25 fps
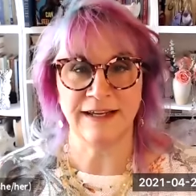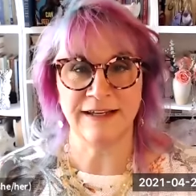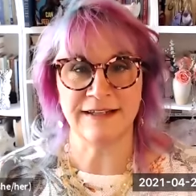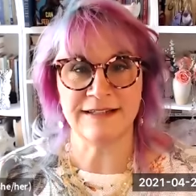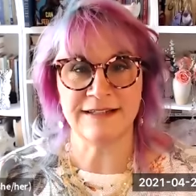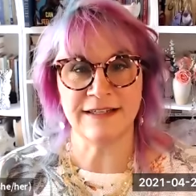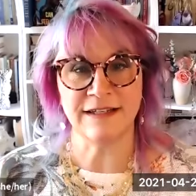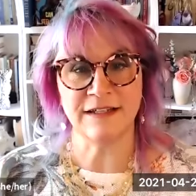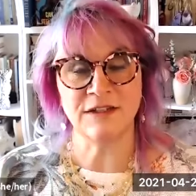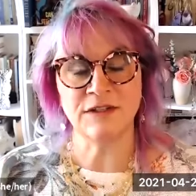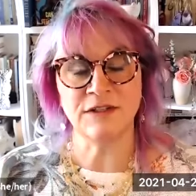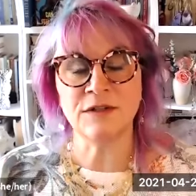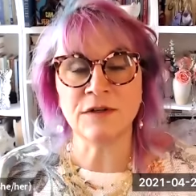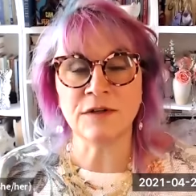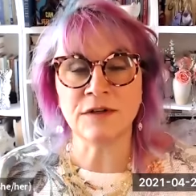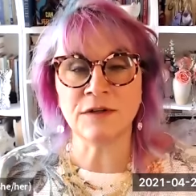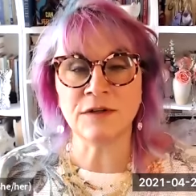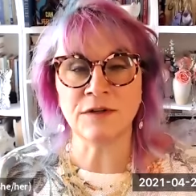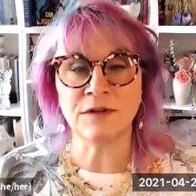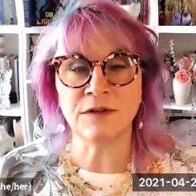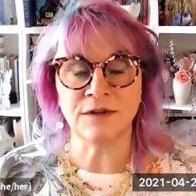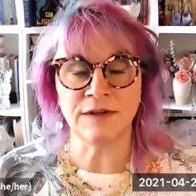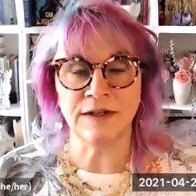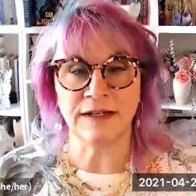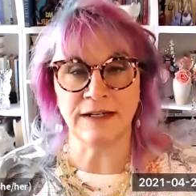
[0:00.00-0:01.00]
is that you're
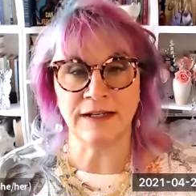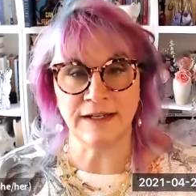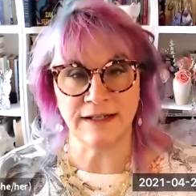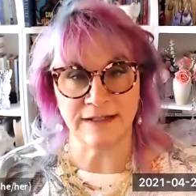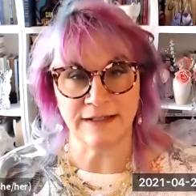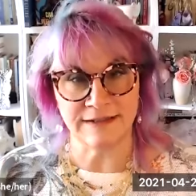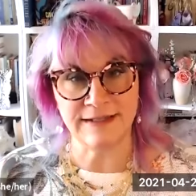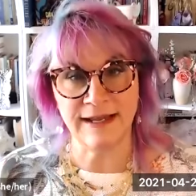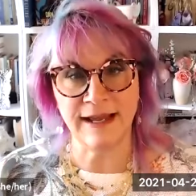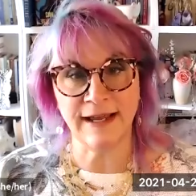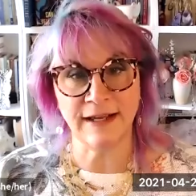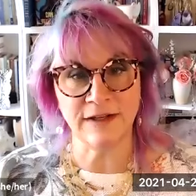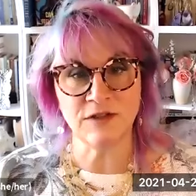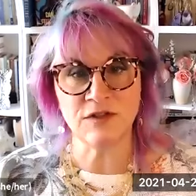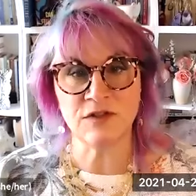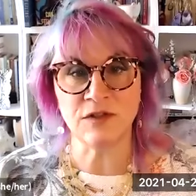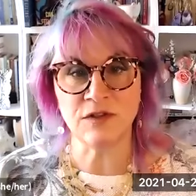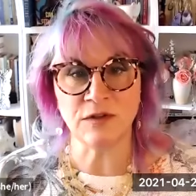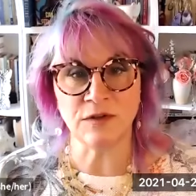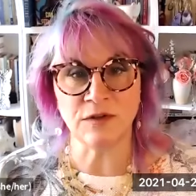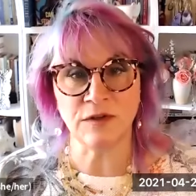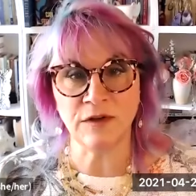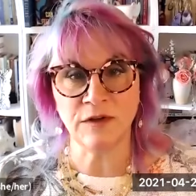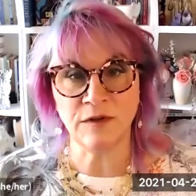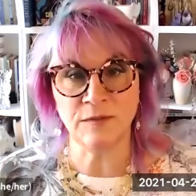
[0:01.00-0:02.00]
creating
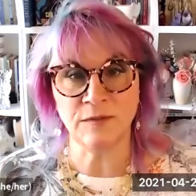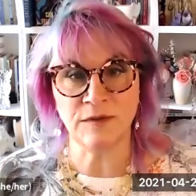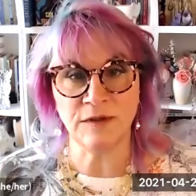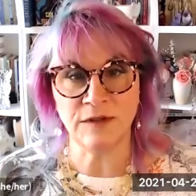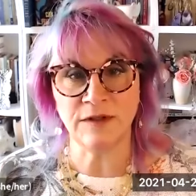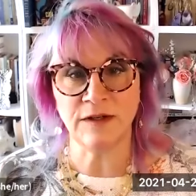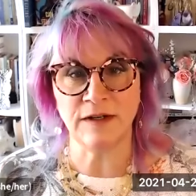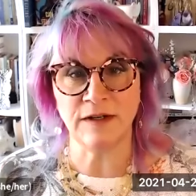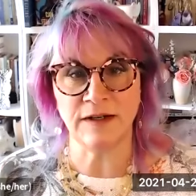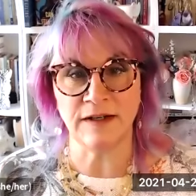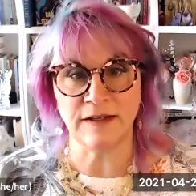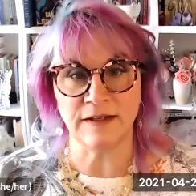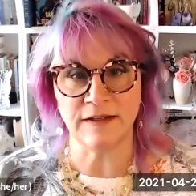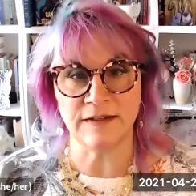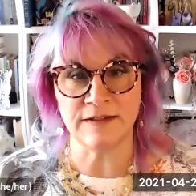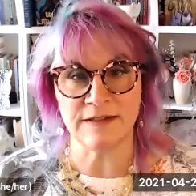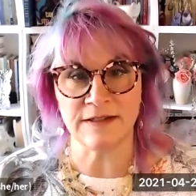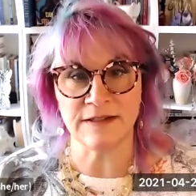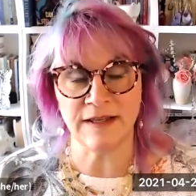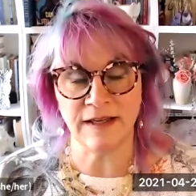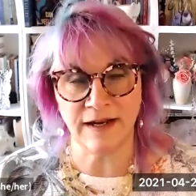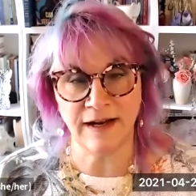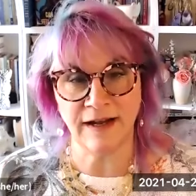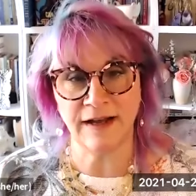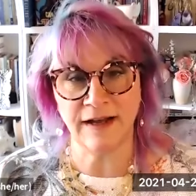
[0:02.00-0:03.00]
intentional communities
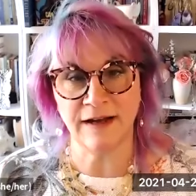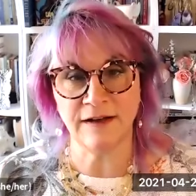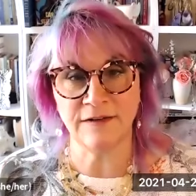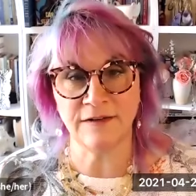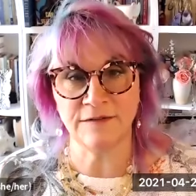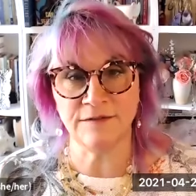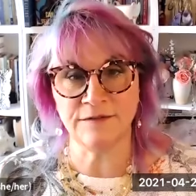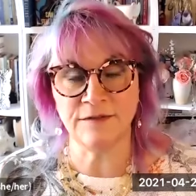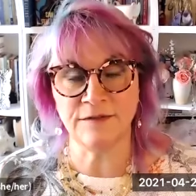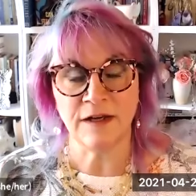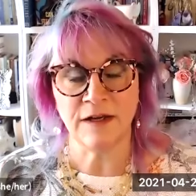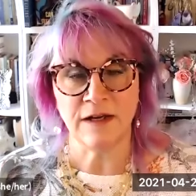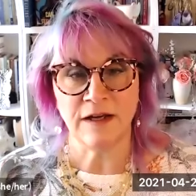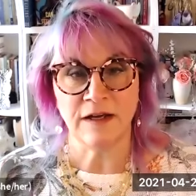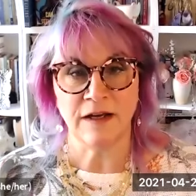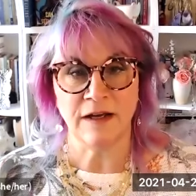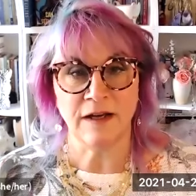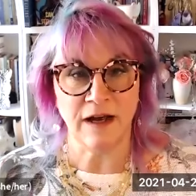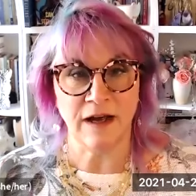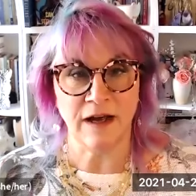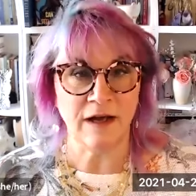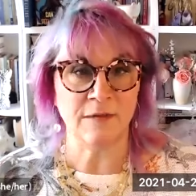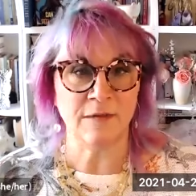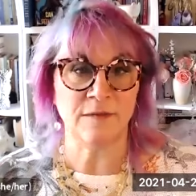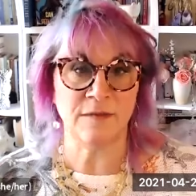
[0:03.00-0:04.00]
that have
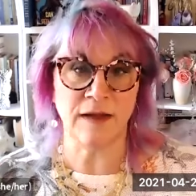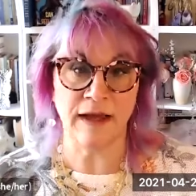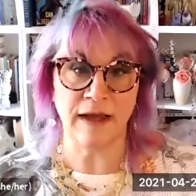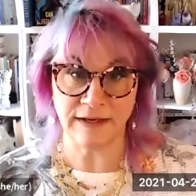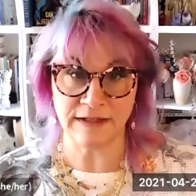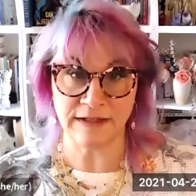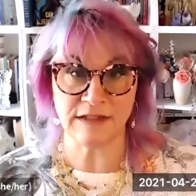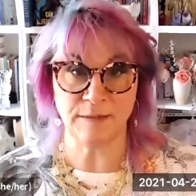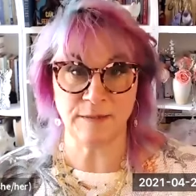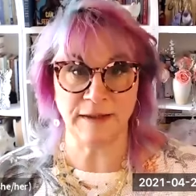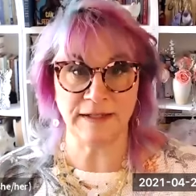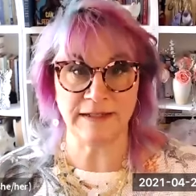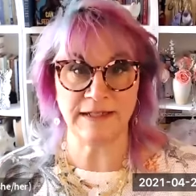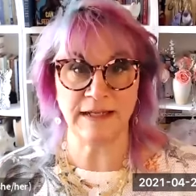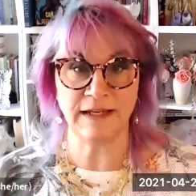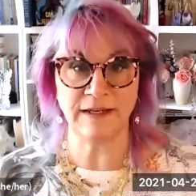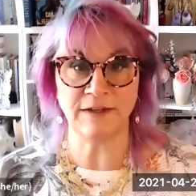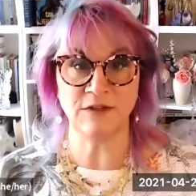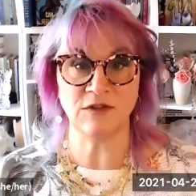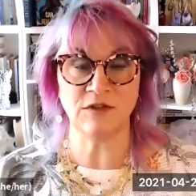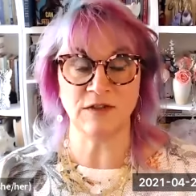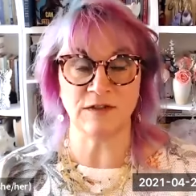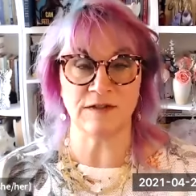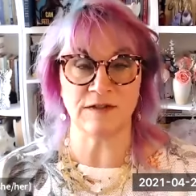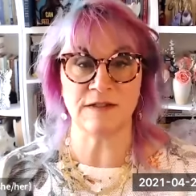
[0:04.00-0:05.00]
um,
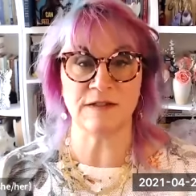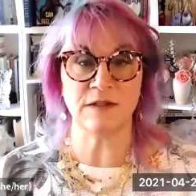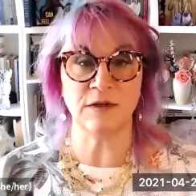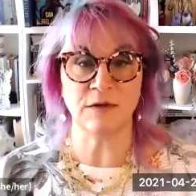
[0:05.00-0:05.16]
expectations.